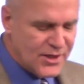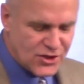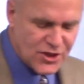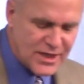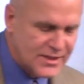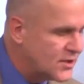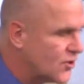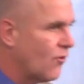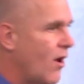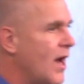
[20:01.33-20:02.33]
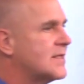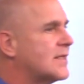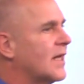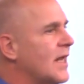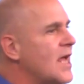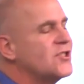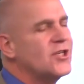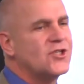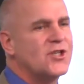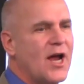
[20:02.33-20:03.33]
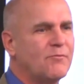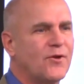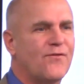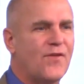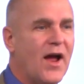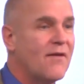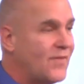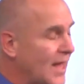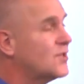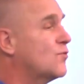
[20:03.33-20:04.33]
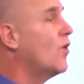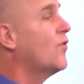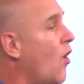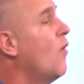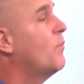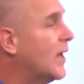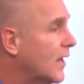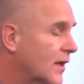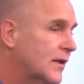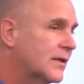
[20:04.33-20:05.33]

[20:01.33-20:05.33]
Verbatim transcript: in Jesus Christ. Galatians chapter 5, that's worth hoping.